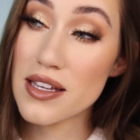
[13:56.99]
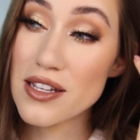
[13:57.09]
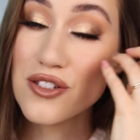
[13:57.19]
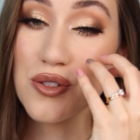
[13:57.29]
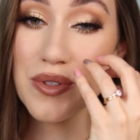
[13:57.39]

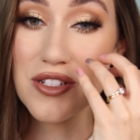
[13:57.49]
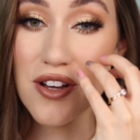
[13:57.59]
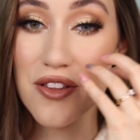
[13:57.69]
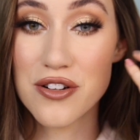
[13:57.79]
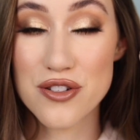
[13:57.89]
into each
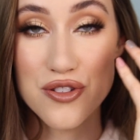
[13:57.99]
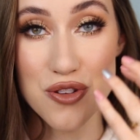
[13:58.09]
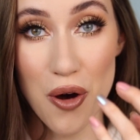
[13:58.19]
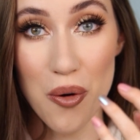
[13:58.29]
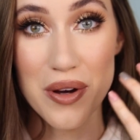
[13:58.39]
other
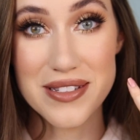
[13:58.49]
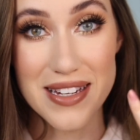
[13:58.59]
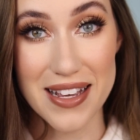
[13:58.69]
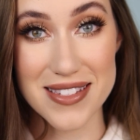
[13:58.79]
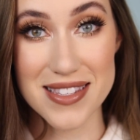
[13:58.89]
so
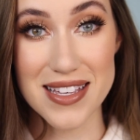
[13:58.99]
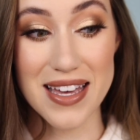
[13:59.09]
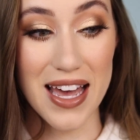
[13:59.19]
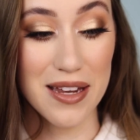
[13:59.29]
nicely